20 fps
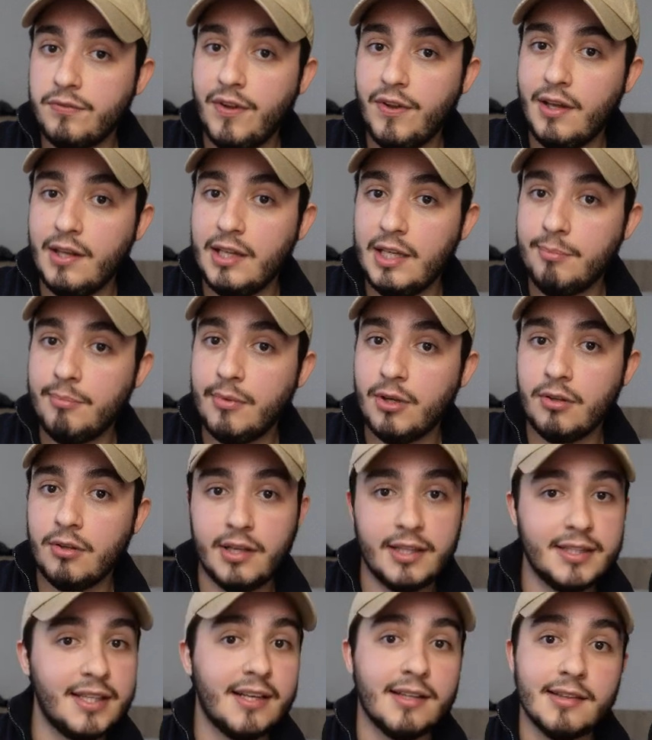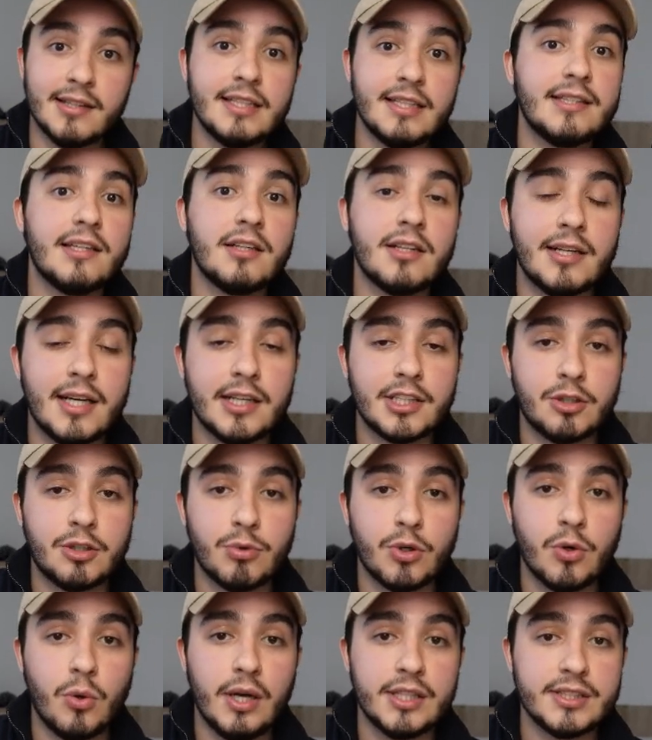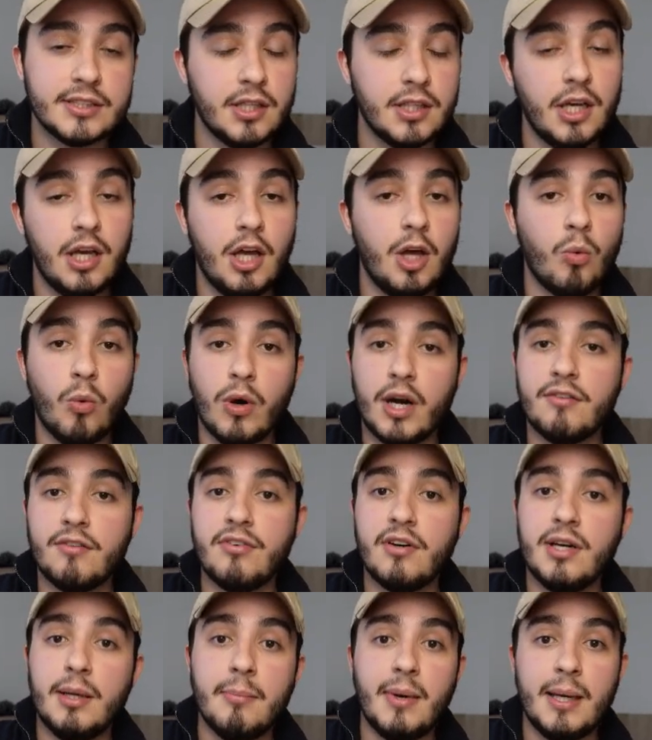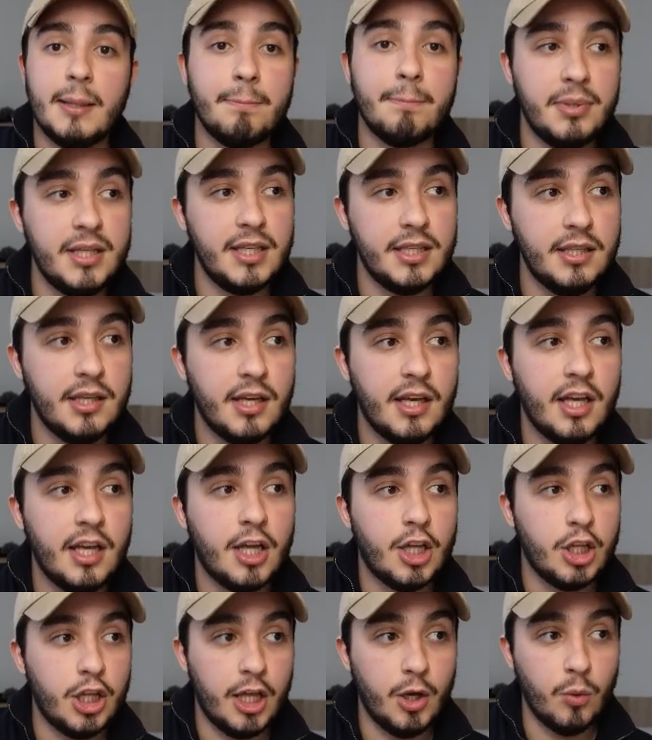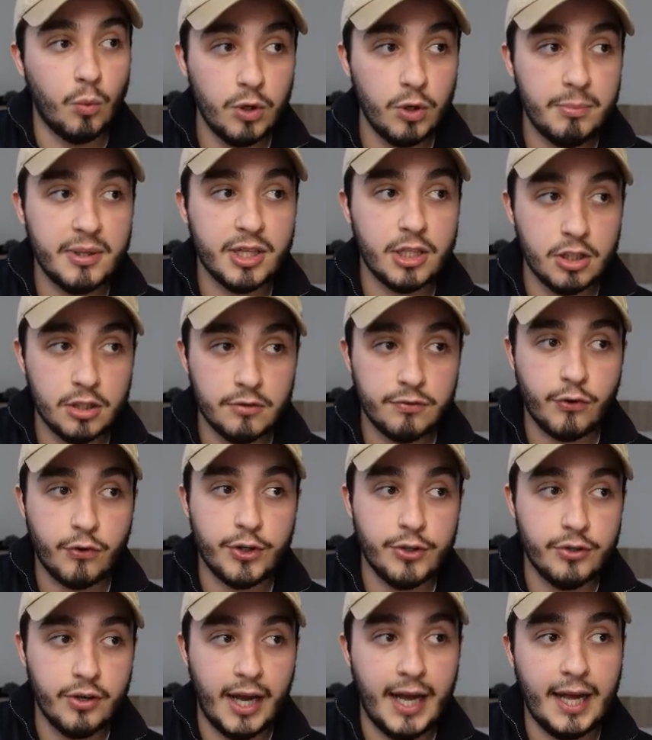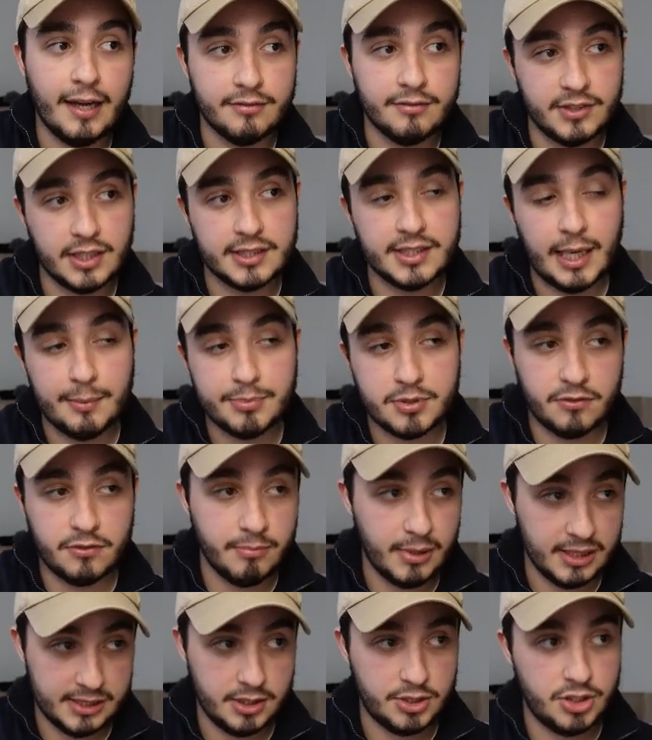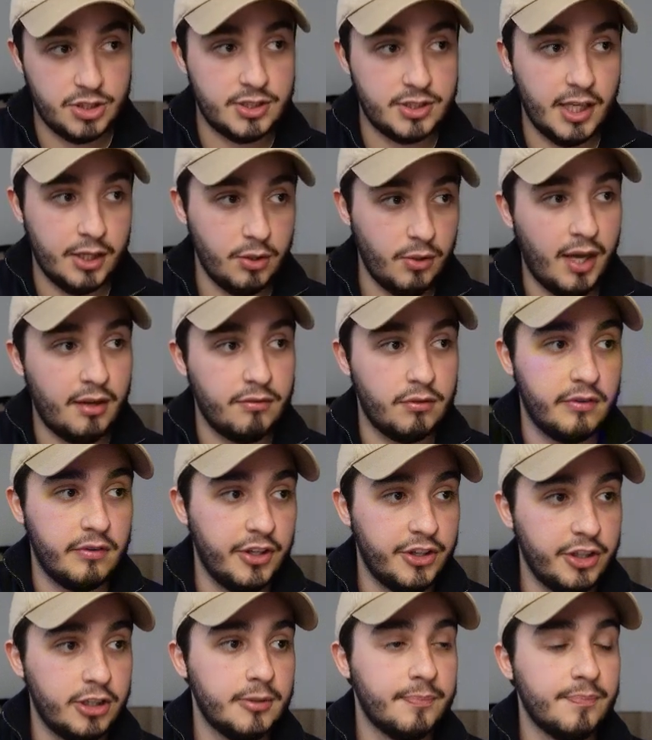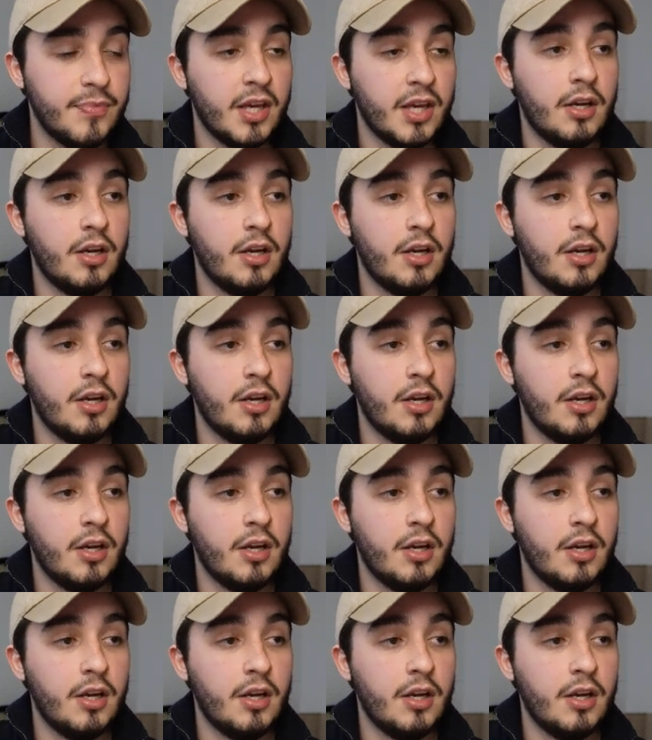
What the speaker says: via email, and then a LinkedIn connection request. Whatever it might be, it would be good for you to have the types of messages that you have over here.